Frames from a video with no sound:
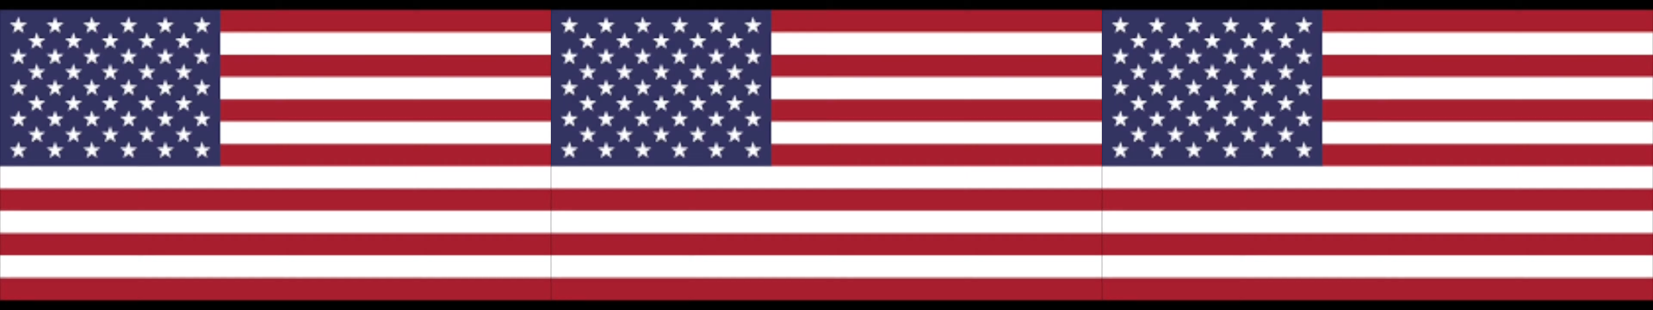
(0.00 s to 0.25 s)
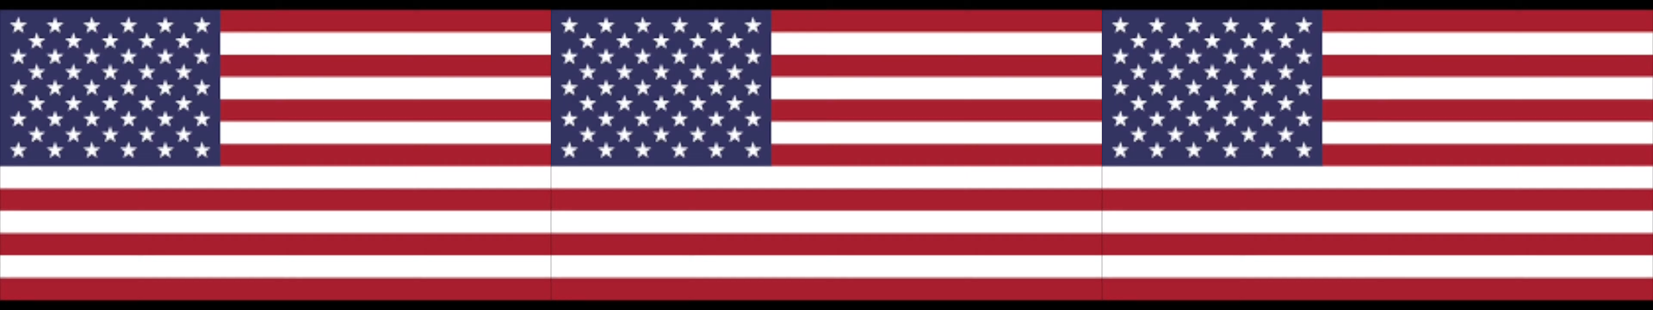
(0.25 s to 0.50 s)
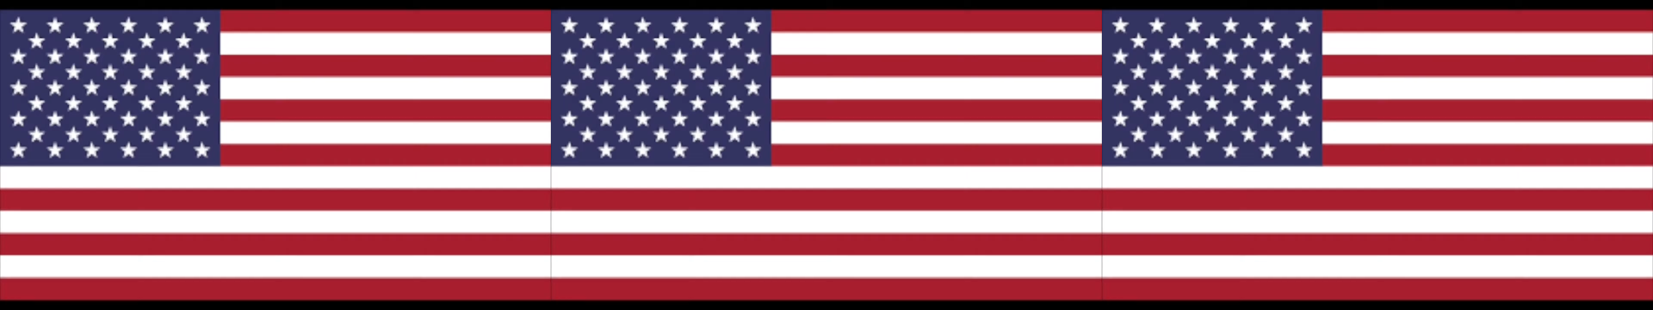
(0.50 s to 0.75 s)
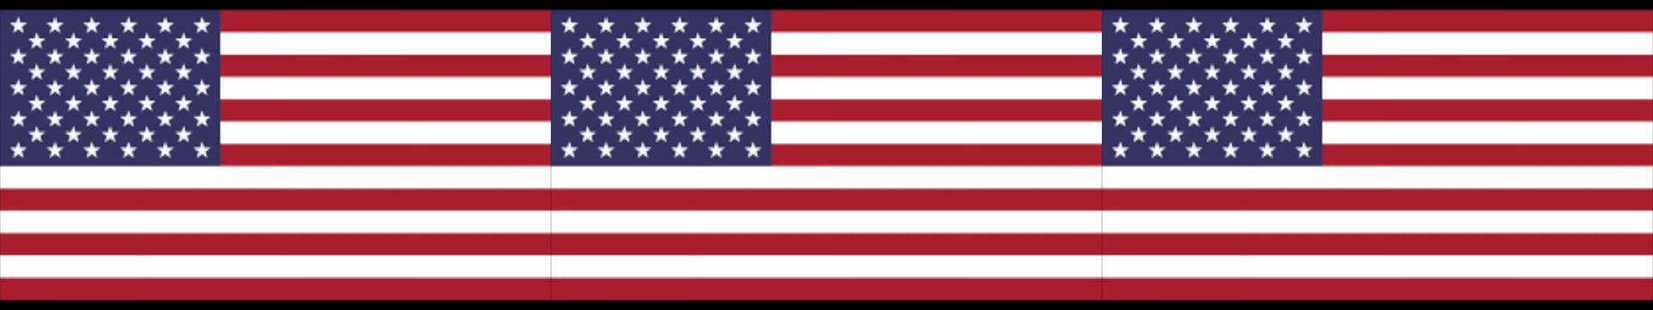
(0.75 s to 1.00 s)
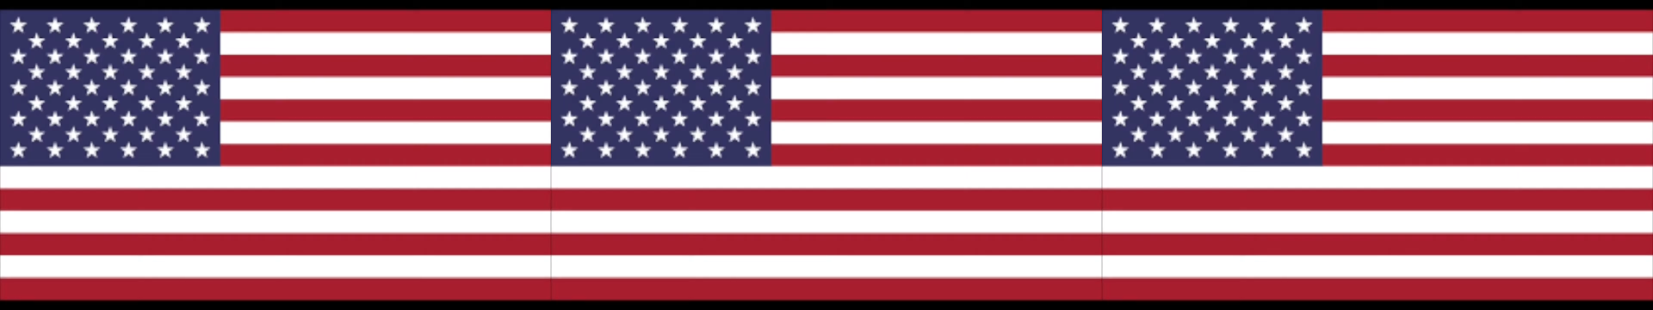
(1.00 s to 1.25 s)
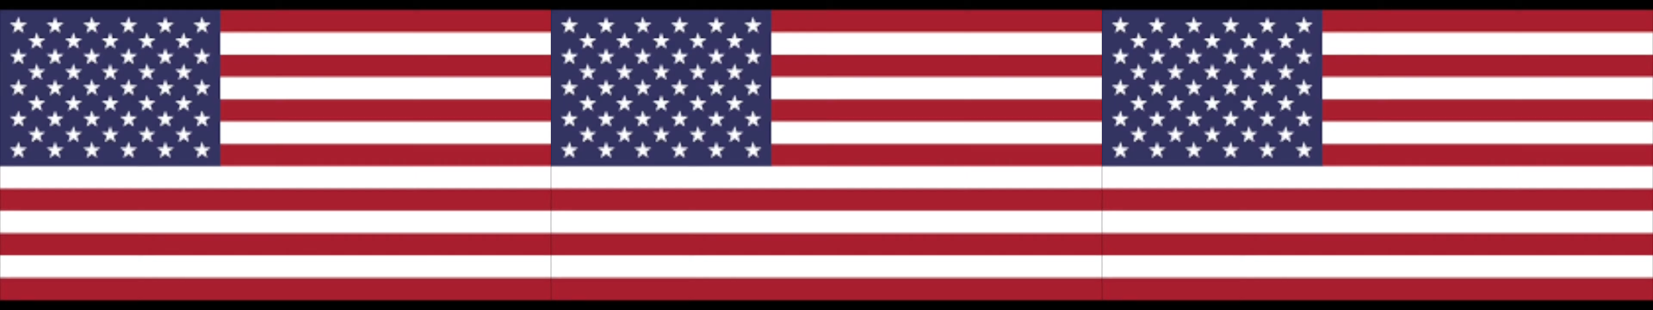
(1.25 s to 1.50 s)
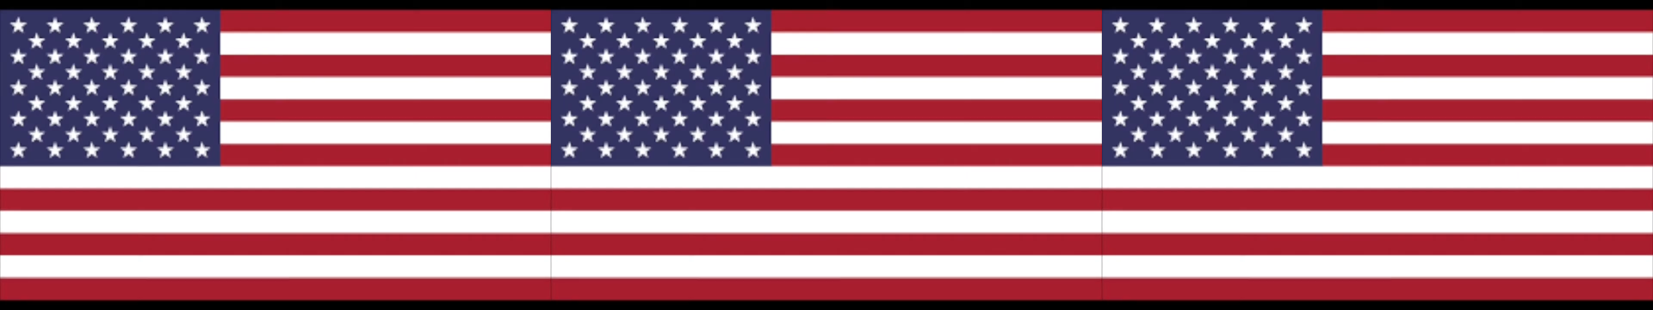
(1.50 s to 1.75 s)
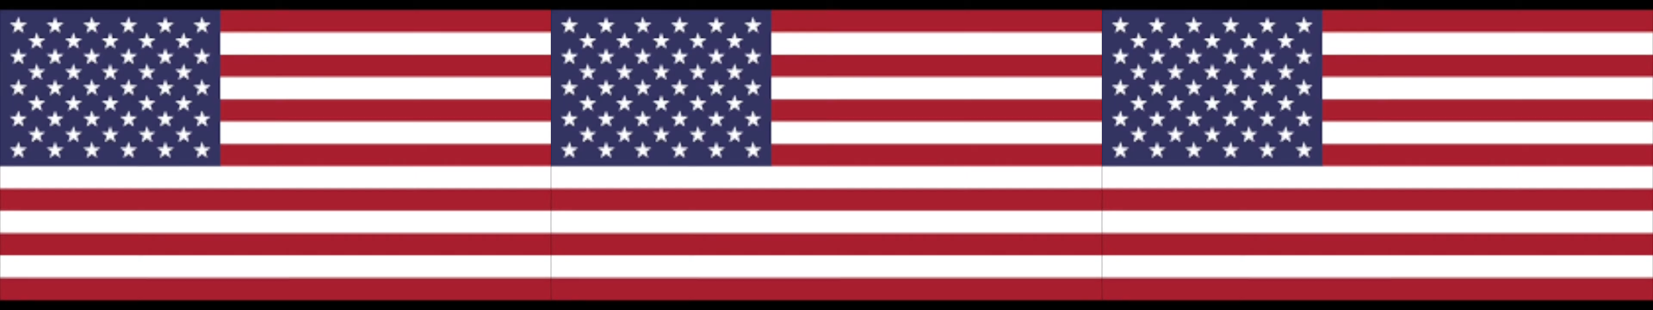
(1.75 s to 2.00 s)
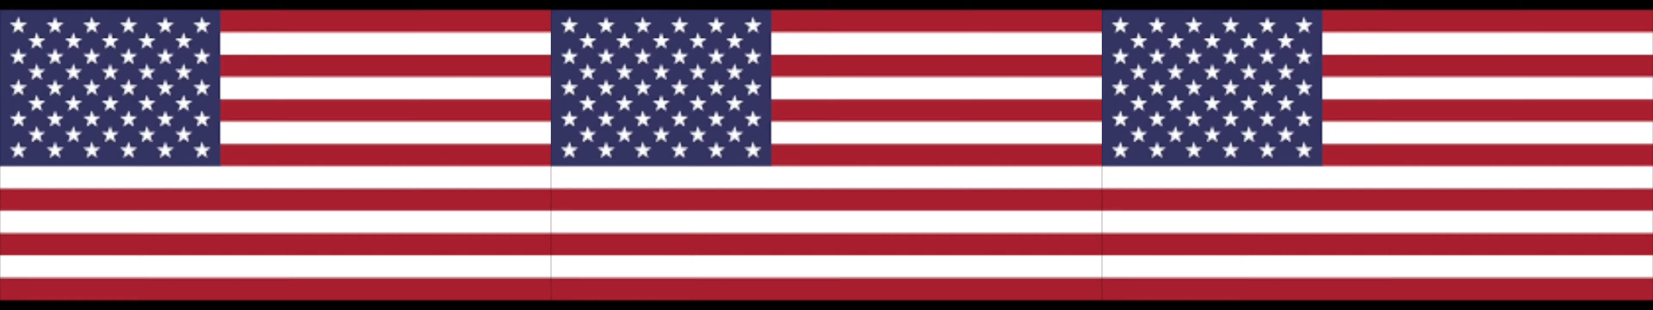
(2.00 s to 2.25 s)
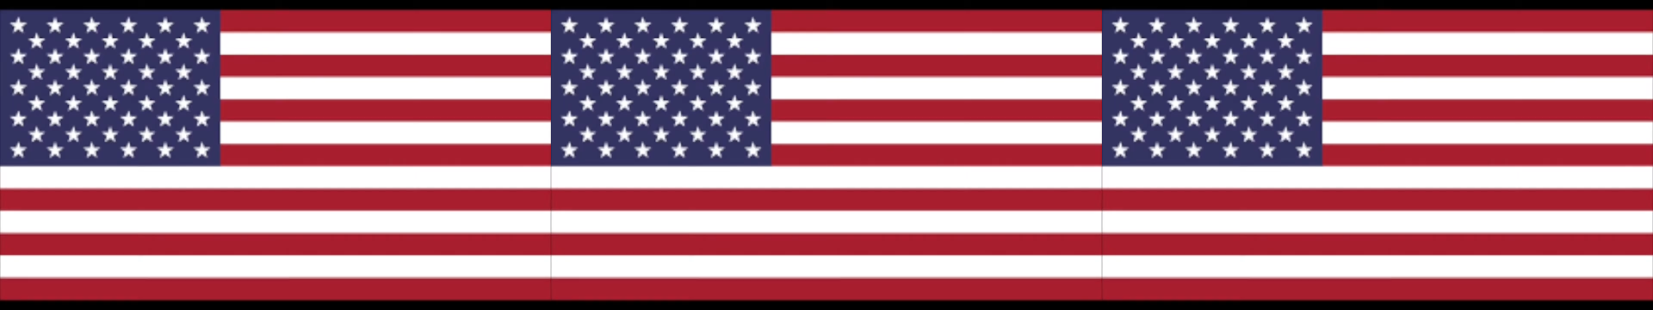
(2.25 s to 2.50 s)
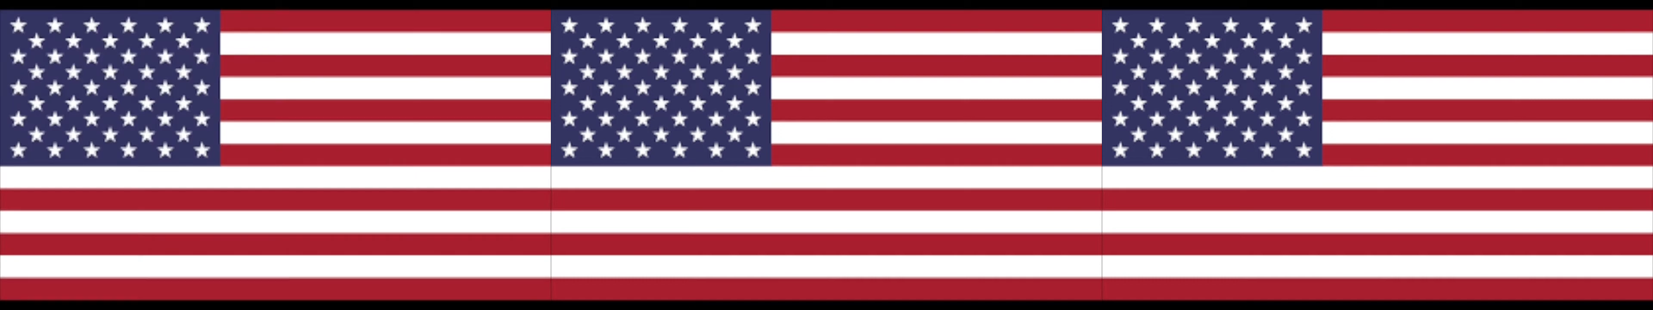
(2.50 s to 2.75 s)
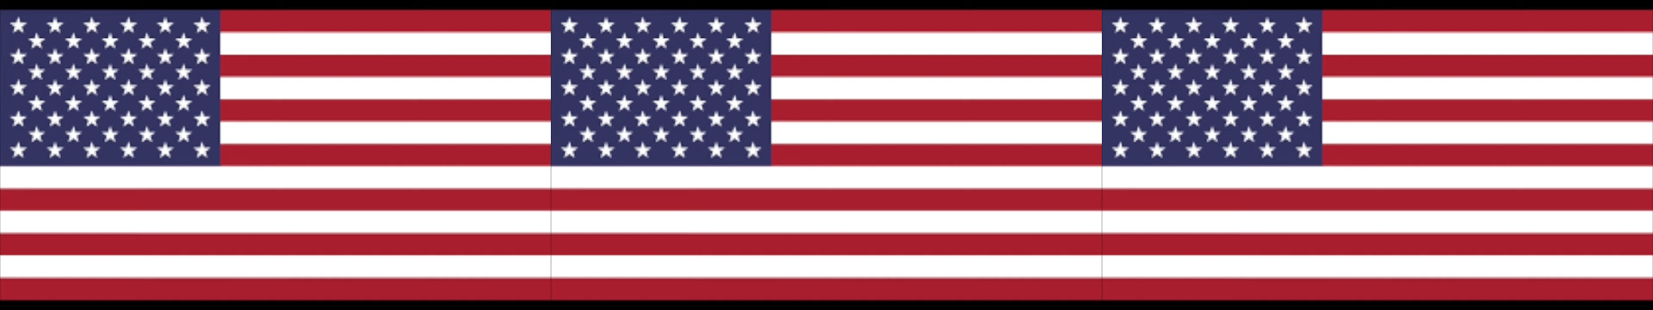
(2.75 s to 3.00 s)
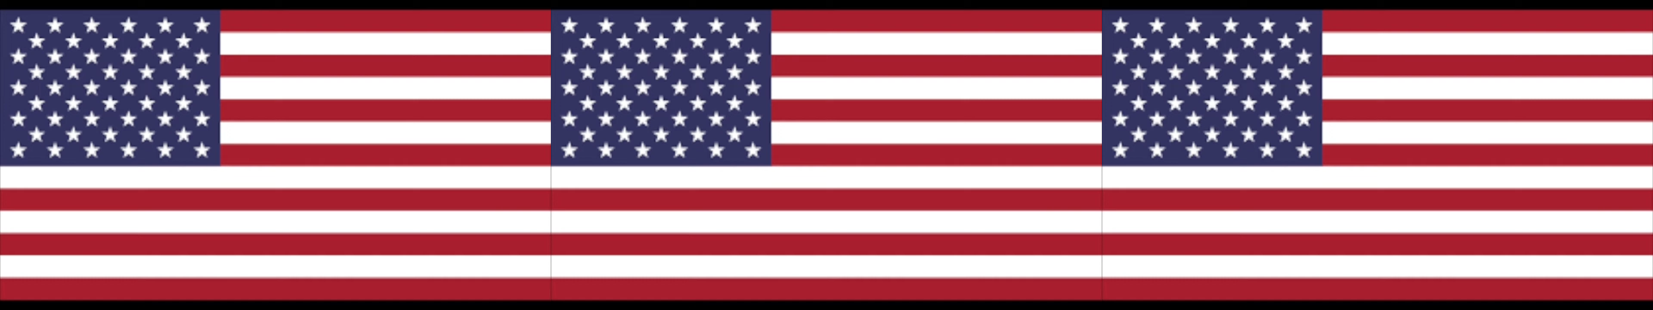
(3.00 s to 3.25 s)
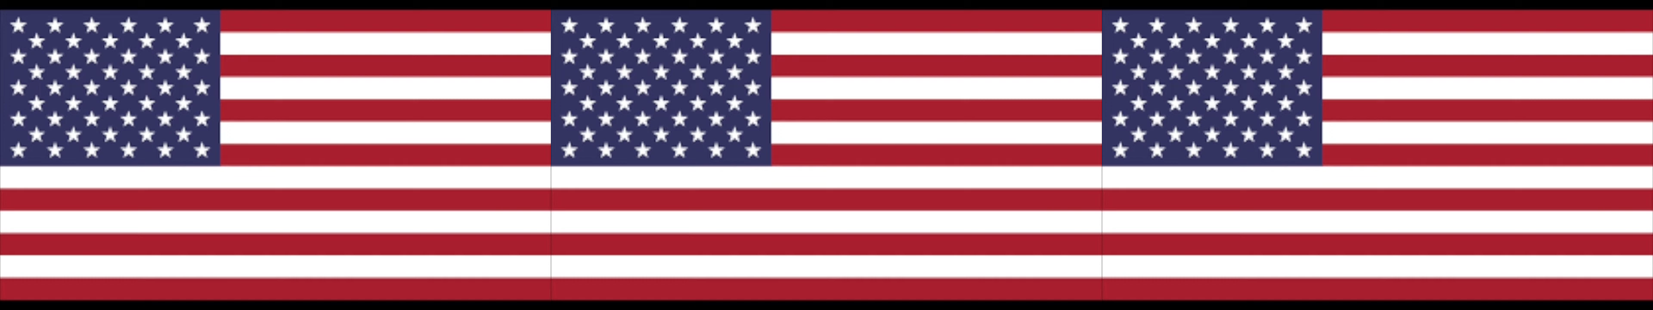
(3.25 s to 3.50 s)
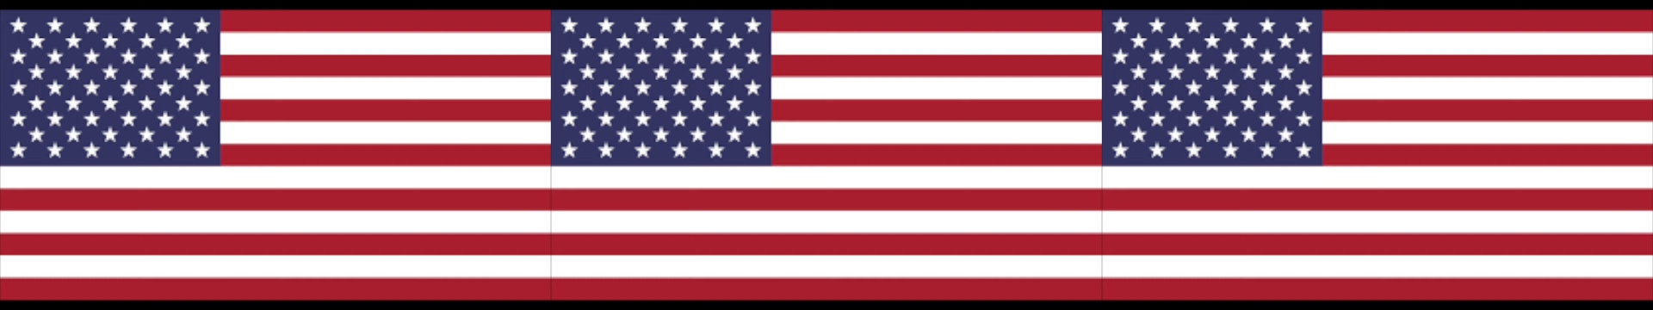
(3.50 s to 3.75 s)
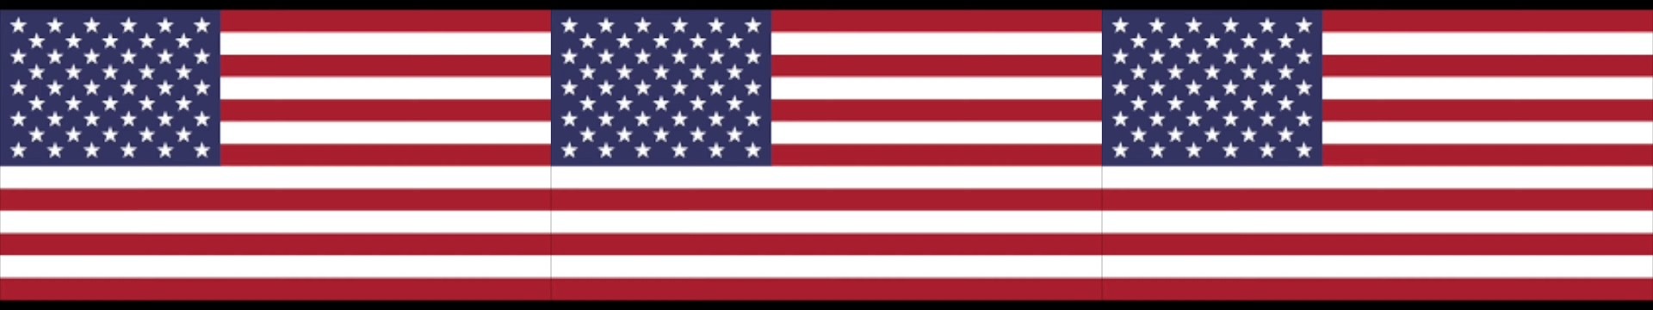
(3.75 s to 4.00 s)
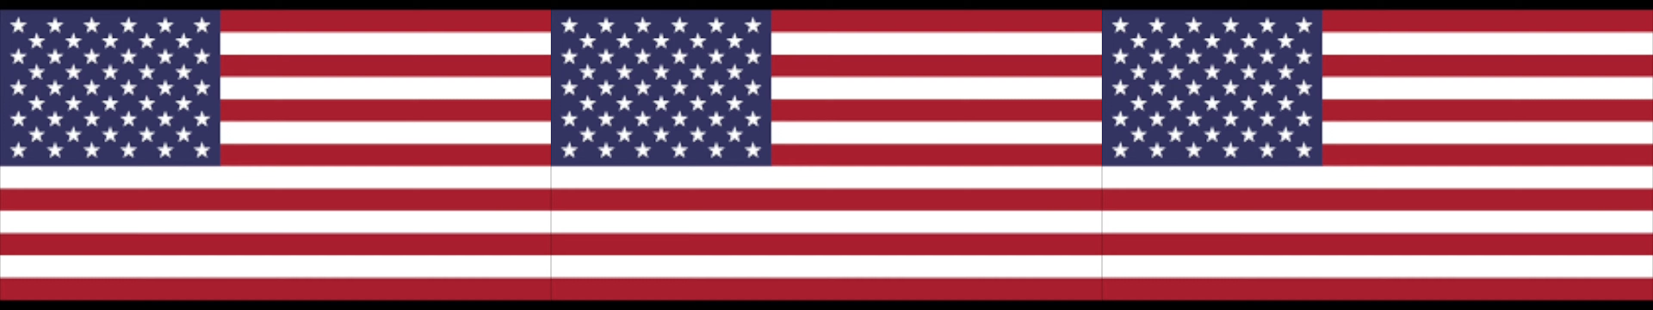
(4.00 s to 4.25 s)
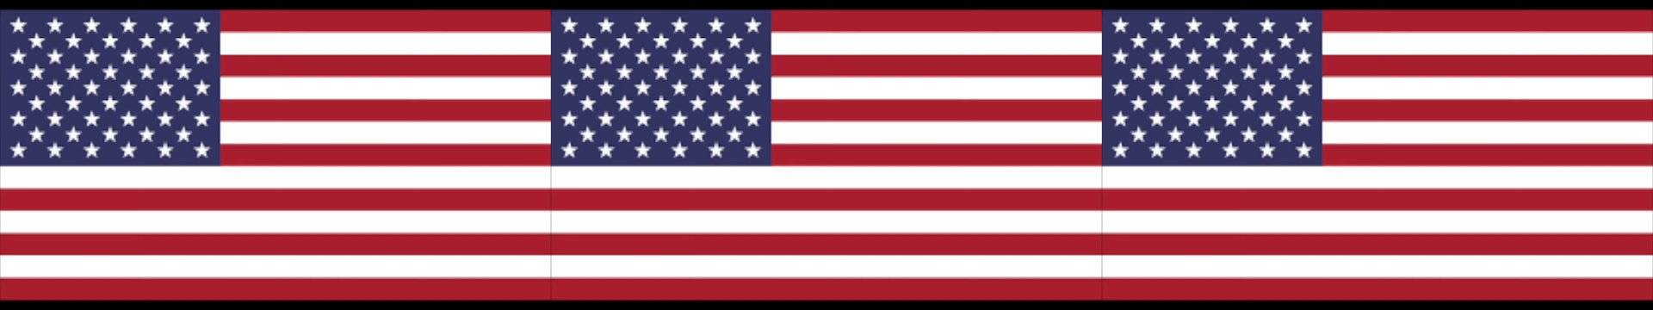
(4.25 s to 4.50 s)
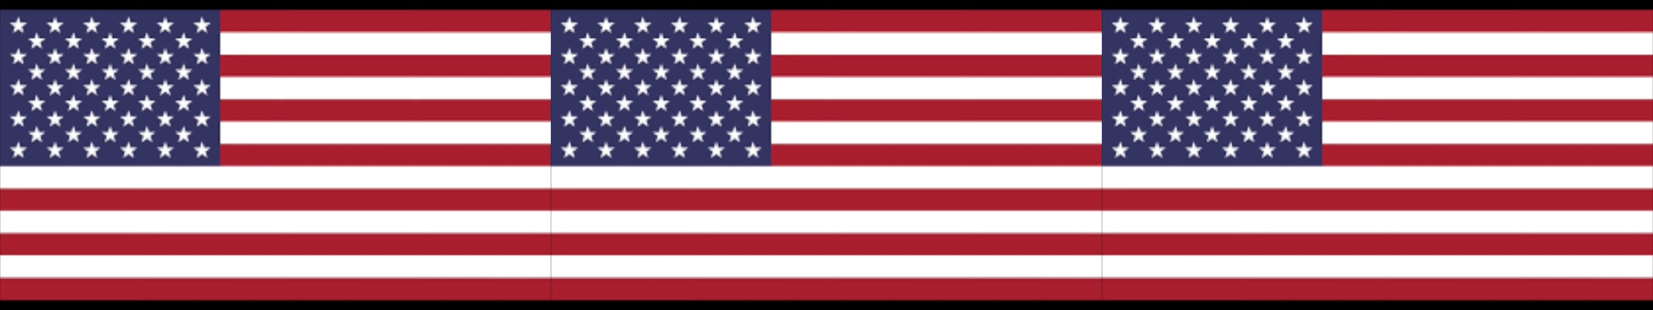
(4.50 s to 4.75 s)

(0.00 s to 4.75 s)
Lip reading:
(no speaker visible)